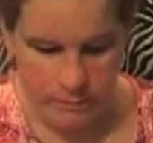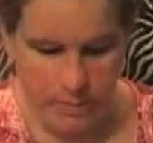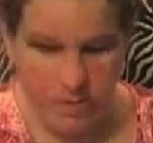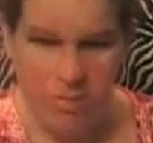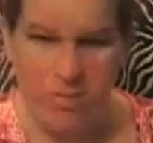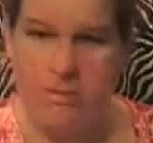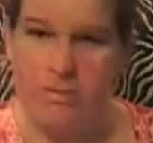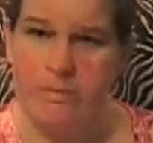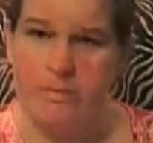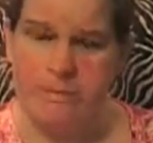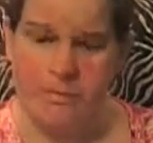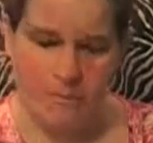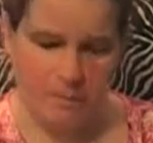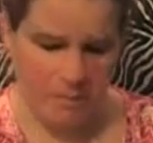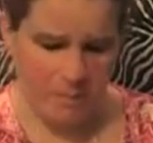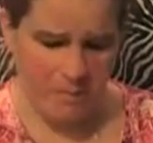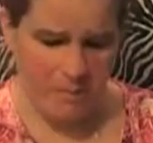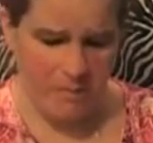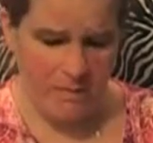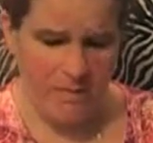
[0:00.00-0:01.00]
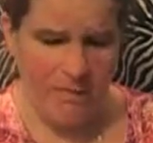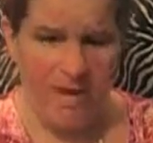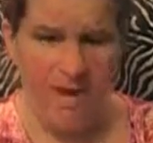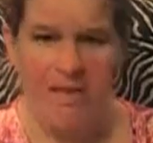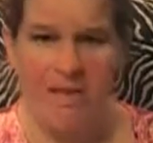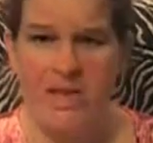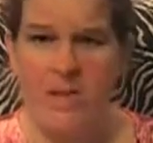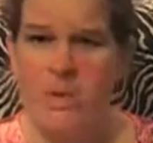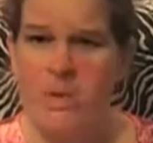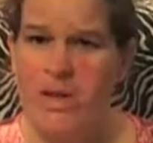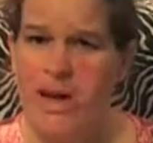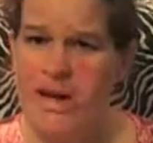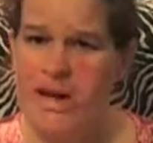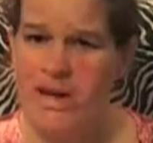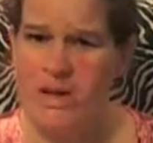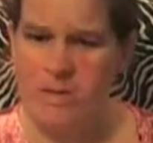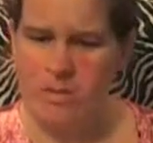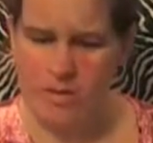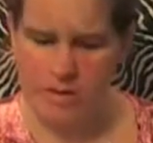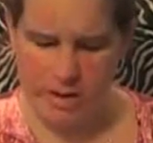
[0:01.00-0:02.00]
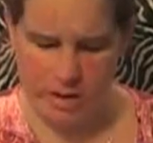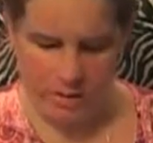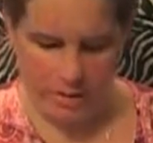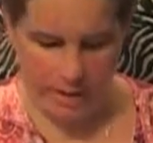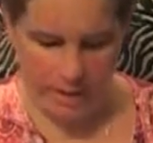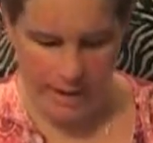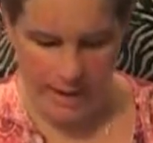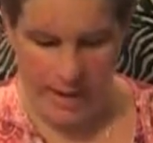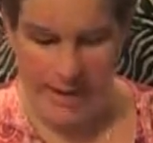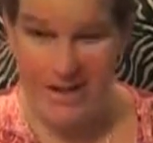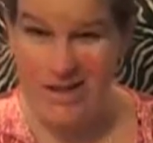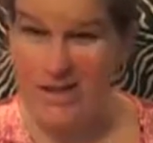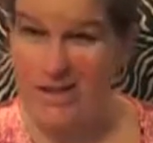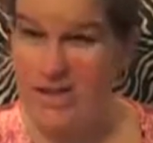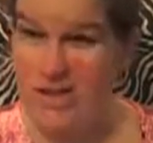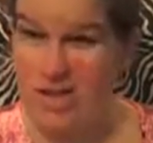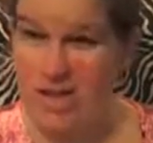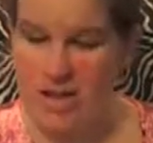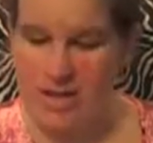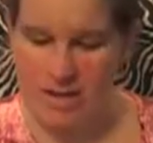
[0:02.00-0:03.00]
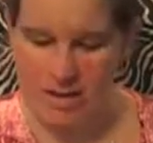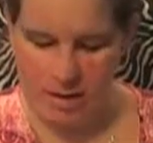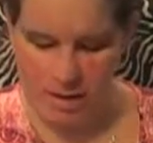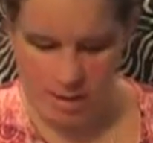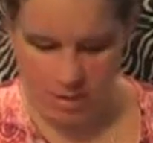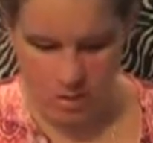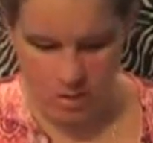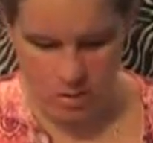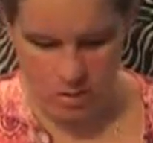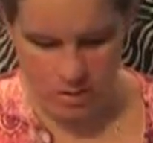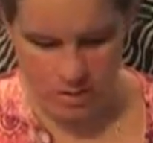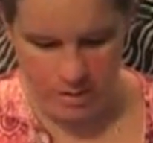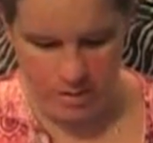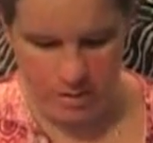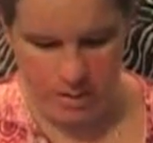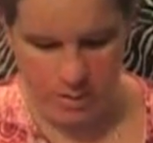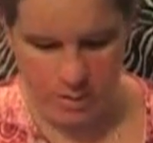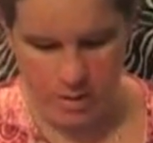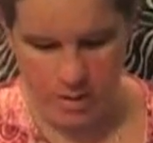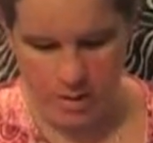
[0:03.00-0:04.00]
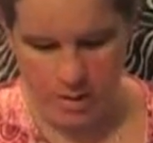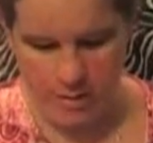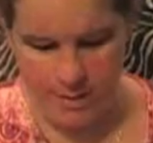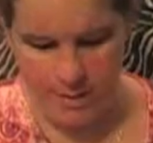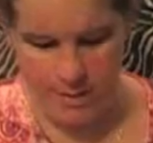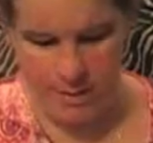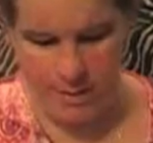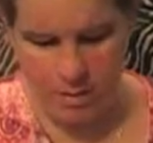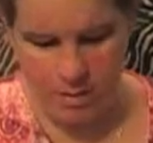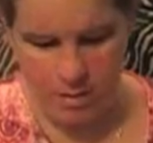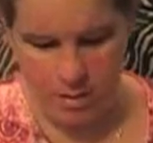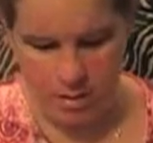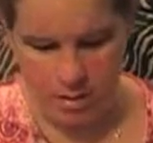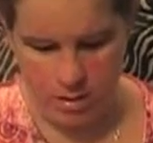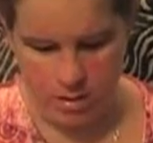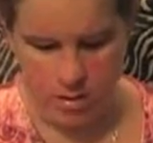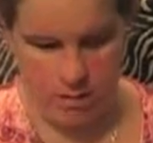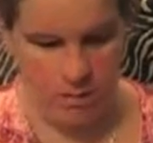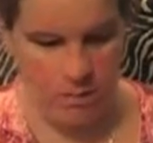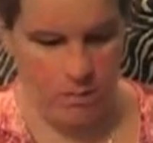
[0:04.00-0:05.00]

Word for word: Ooh, this one got here really quick. I actually just ordered this one not that long ago.